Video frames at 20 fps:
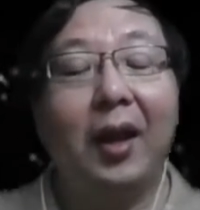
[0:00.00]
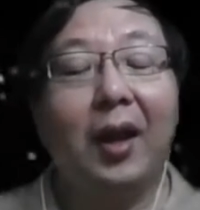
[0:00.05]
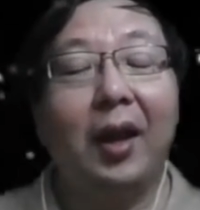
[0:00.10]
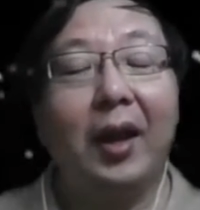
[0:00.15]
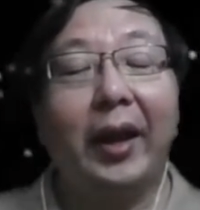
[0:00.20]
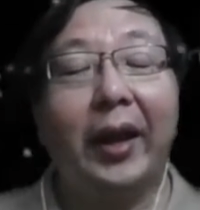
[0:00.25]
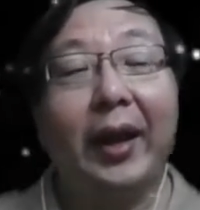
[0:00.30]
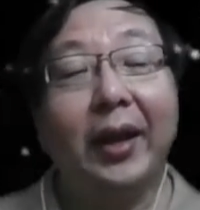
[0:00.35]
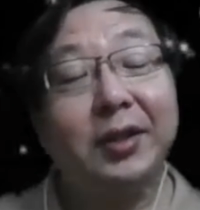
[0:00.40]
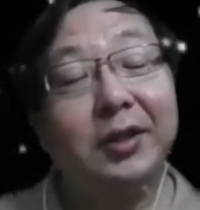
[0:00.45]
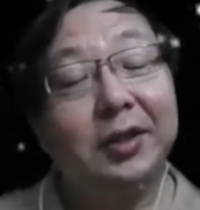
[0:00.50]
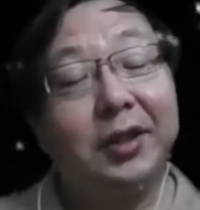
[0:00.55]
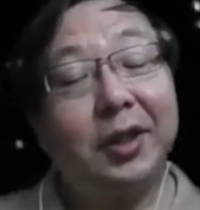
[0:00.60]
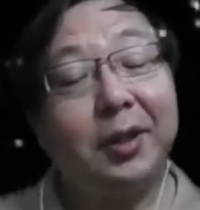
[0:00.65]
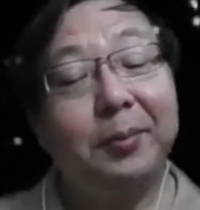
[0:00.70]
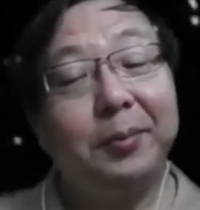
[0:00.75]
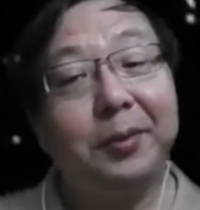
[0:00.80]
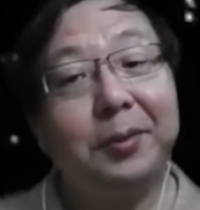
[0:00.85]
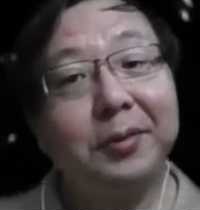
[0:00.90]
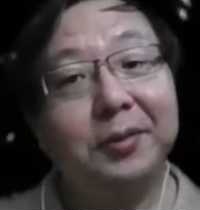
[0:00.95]
Hash
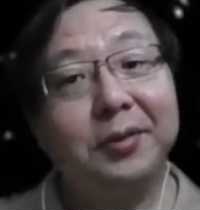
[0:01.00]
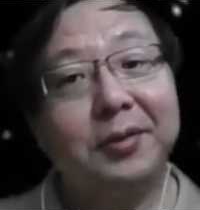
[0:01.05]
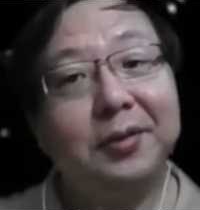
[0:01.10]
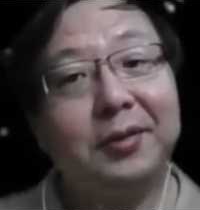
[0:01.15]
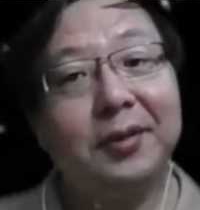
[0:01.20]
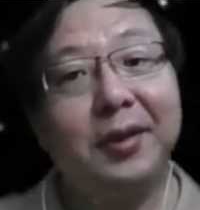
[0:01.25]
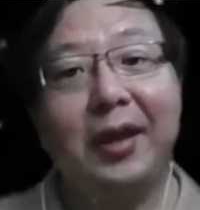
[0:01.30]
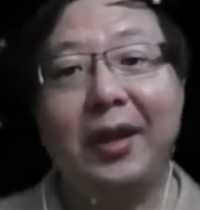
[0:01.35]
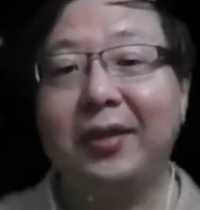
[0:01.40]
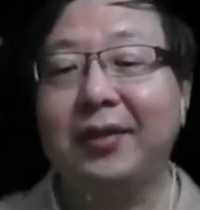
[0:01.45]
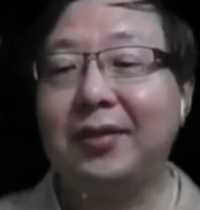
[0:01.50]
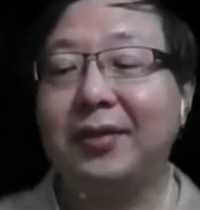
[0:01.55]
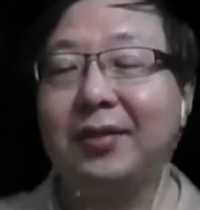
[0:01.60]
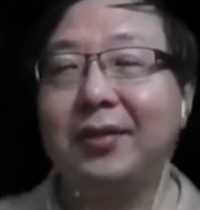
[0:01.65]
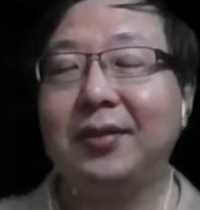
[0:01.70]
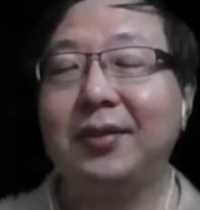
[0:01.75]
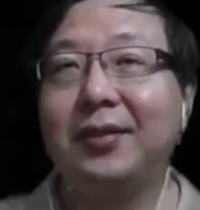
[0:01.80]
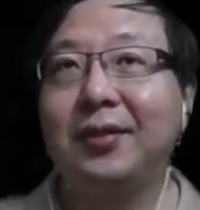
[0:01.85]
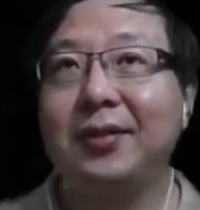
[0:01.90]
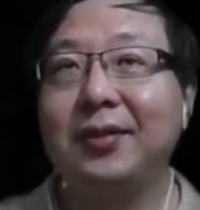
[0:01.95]
tables,
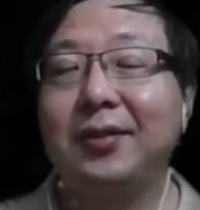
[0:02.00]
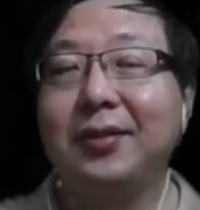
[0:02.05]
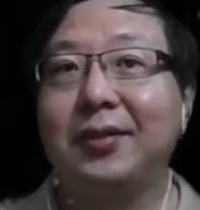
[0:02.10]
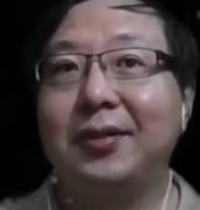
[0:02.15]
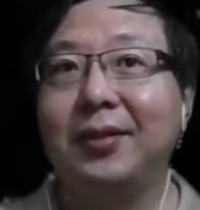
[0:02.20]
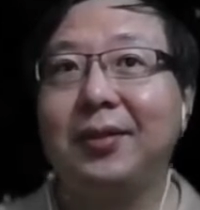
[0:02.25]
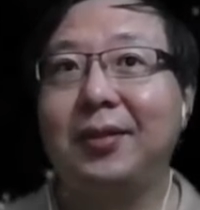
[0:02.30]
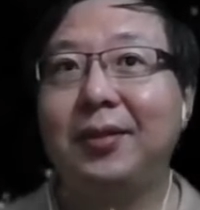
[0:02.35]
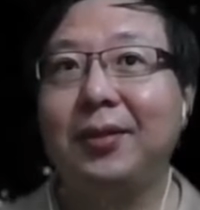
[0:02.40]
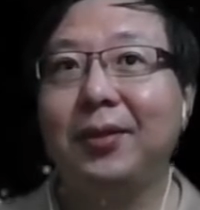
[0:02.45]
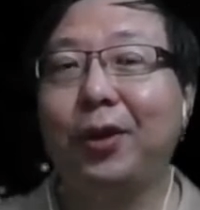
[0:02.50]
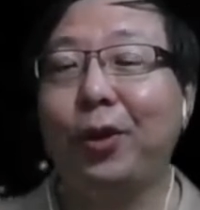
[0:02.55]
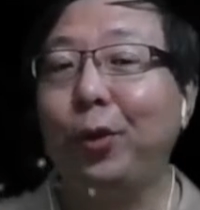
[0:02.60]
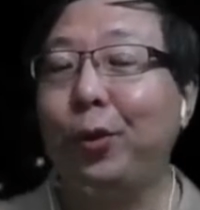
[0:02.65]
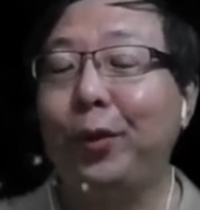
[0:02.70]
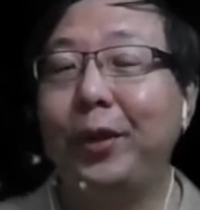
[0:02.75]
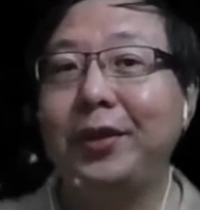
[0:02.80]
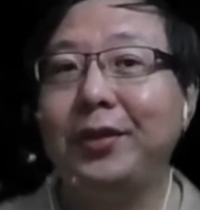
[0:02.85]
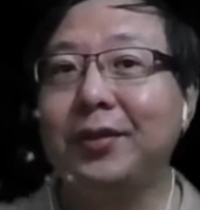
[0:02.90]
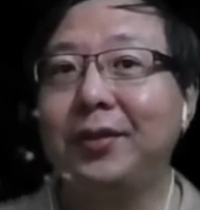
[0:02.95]
it's
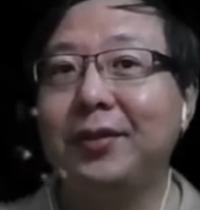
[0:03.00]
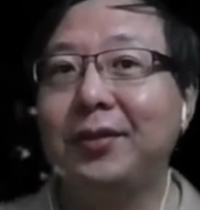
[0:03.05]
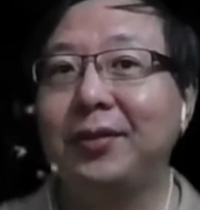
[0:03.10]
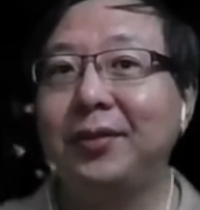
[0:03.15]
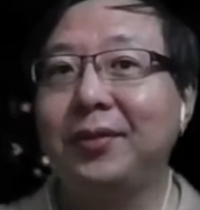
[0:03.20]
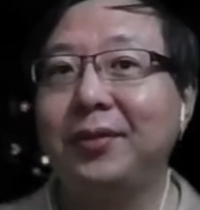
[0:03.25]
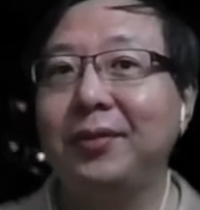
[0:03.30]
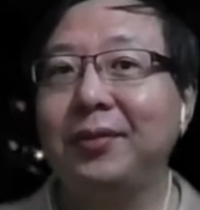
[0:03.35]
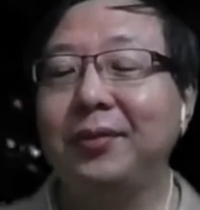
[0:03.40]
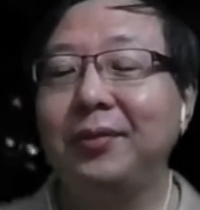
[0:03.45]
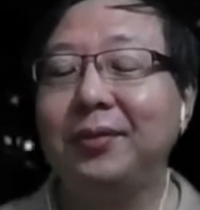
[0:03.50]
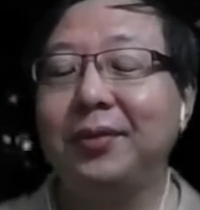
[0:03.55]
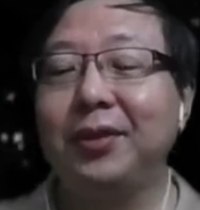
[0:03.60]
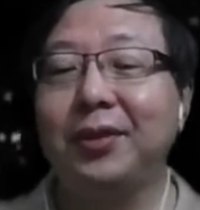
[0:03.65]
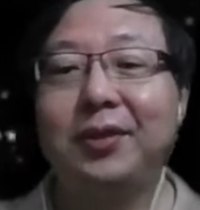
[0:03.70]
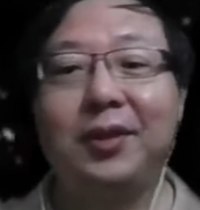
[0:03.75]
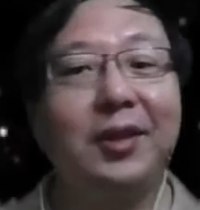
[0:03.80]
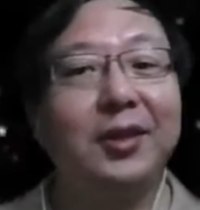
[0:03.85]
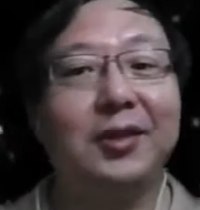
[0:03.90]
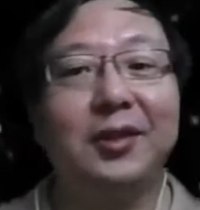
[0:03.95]
always
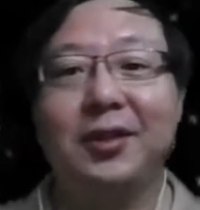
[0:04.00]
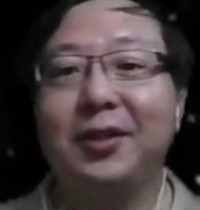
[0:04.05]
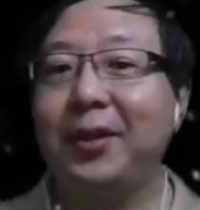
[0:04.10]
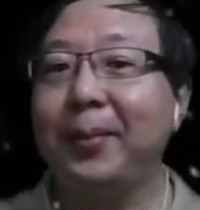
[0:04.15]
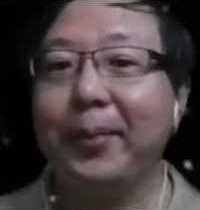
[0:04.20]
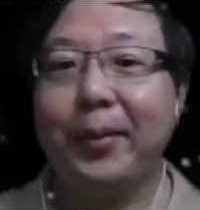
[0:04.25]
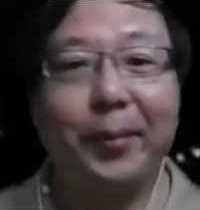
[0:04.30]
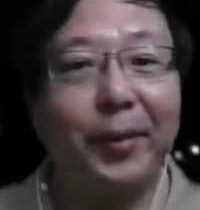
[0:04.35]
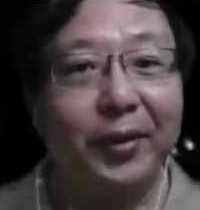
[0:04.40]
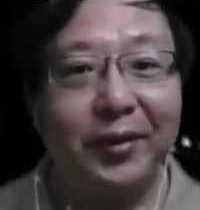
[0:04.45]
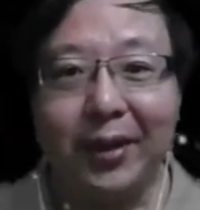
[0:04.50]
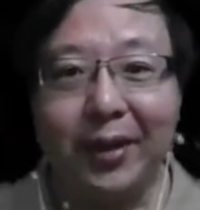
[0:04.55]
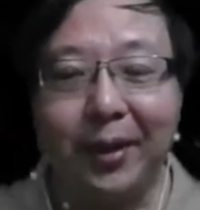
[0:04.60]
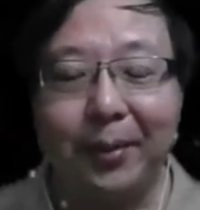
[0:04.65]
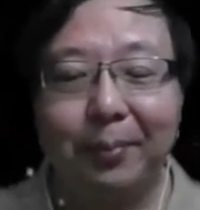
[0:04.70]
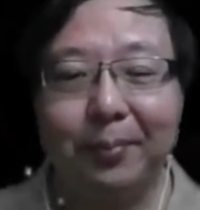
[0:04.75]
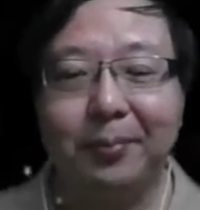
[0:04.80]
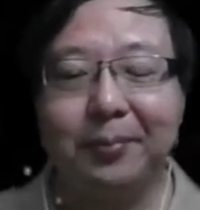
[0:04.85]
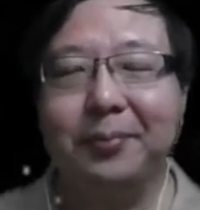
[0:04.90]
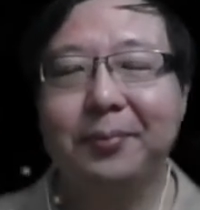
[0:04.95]
just takes the same amount of
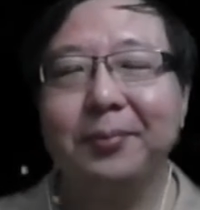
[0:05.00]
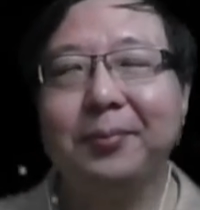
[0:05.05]
time.